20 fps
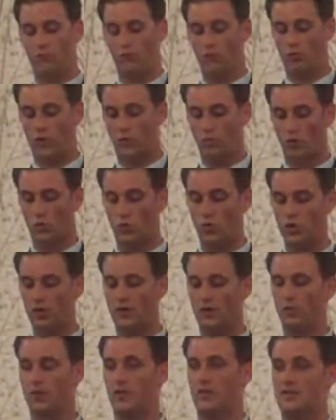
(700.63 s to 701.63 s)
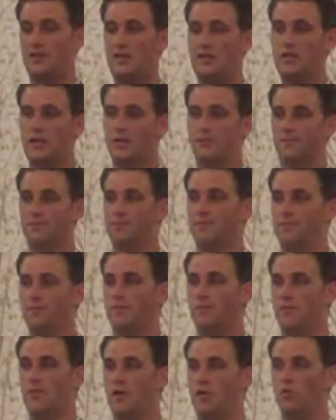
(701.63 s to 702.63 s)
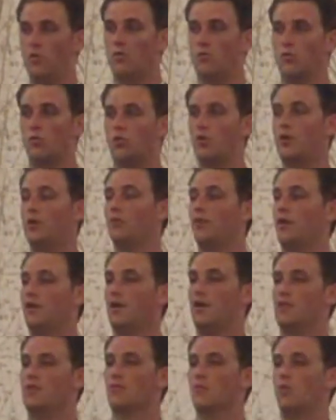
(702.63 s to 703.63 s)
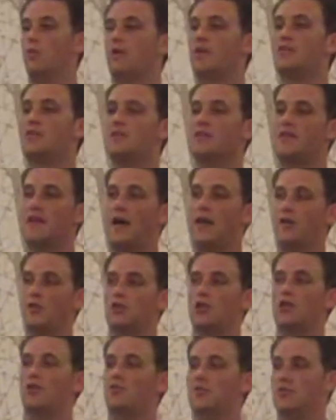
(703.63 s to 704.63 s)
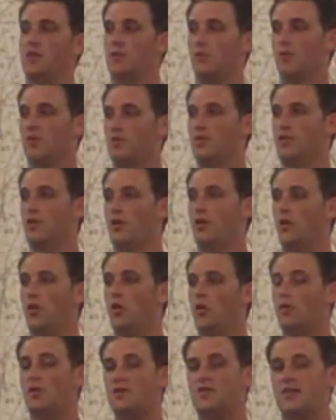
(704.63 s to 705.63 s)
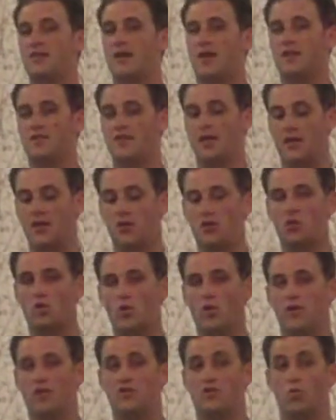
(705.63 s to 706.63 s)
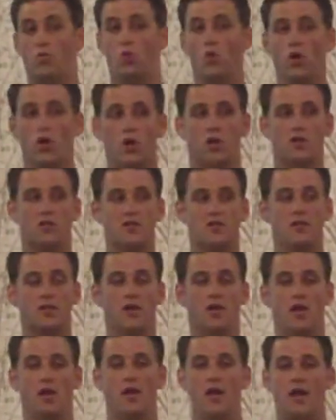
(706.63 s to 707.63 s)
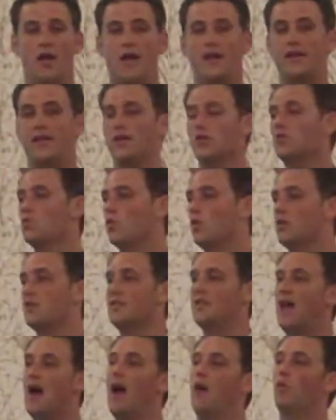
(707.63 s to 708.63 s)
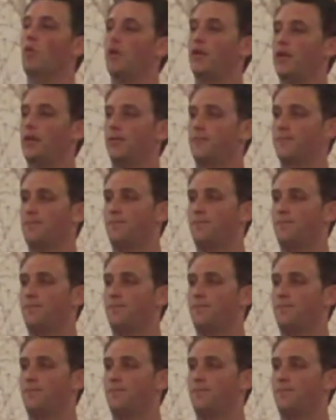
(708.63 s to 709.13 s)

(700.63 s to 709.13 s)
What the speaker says: When we're working with a team, when we're working with a customer, we can sit down and share these numbers. We can sit down and say, here's where this works, and here's where it's not working.